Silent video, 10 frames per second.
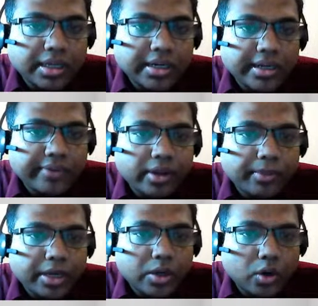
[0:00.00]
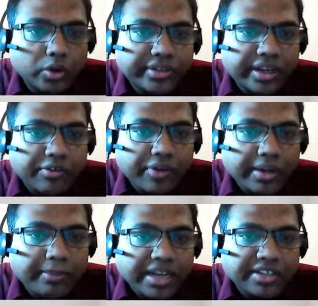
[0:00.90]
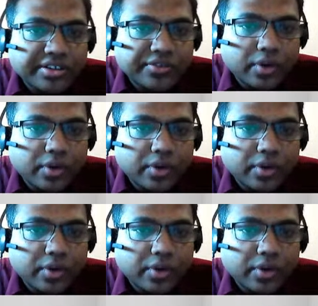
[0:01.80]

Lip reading: development goals and trained managers